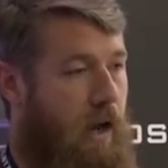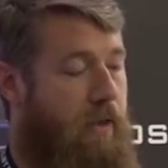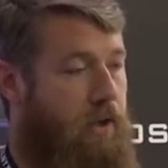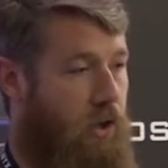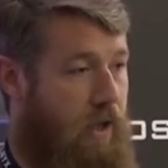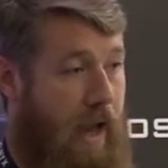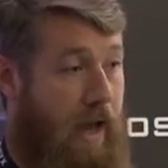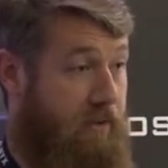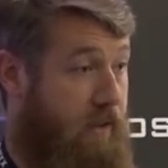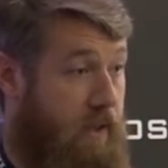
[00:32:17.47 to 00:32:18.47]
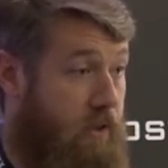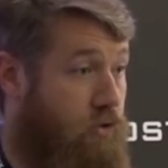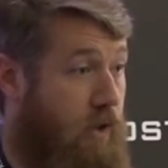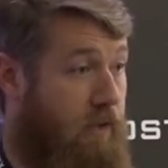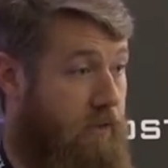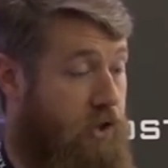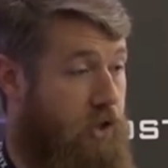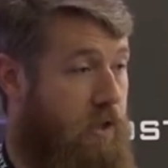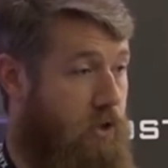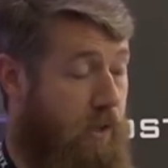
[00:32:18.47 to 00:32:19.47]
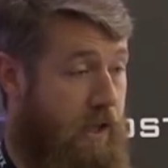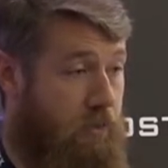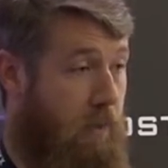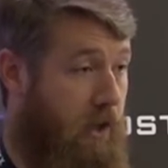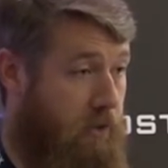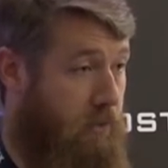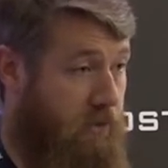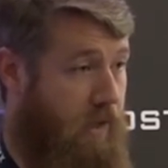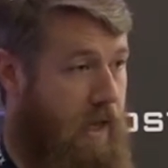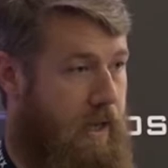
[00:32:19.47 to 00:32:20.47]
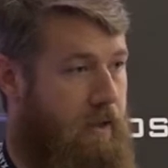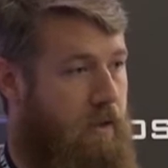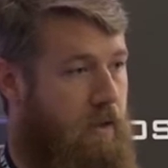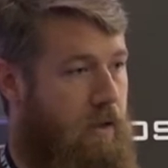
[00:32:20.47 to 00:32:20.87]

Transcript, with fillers: And then you could ask it to transition to each possible state,